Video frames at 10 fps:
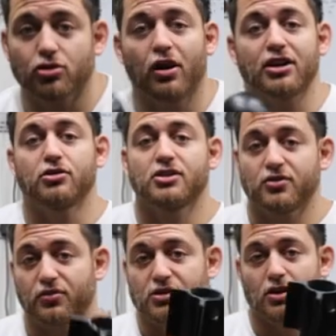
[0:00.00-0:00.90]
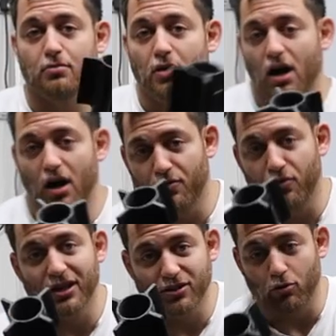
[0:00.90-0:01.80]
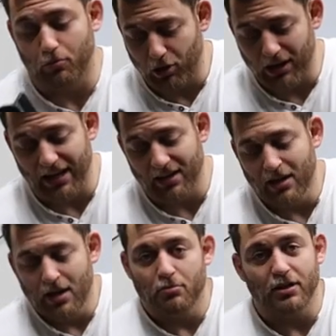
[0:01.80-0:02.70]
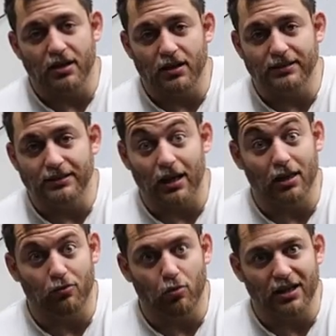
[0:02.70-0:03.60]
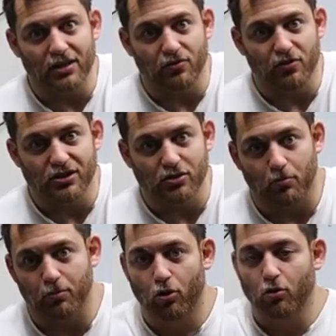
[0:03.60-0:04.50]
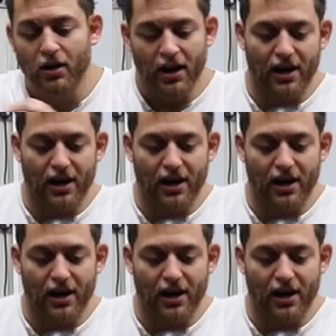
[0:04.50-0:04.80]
to try and use this for some vertical pulling, because I love working the vertical pull,